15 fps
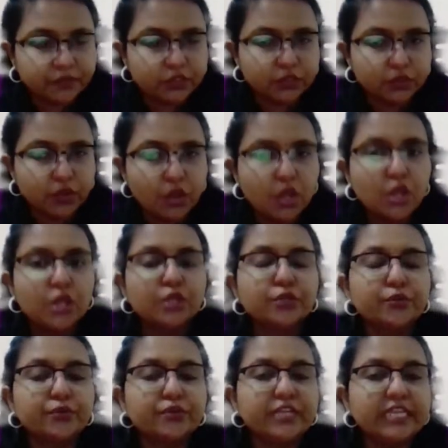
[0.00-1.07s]
You know,
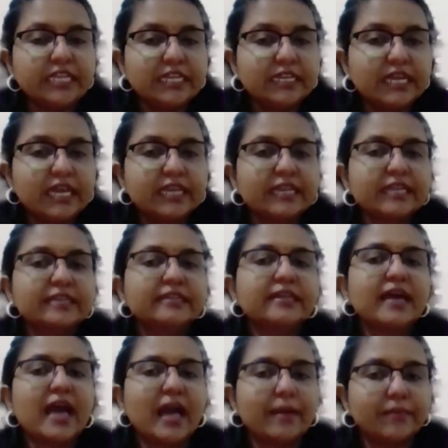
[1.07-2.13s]
to redirect
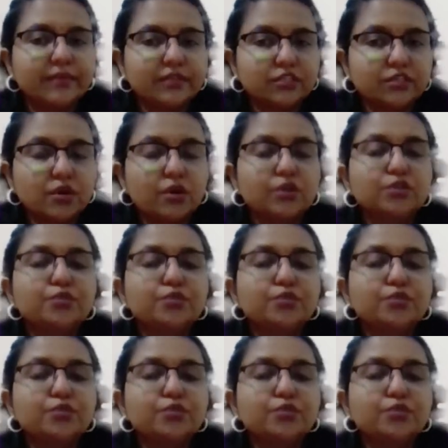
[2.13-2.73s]
the habit or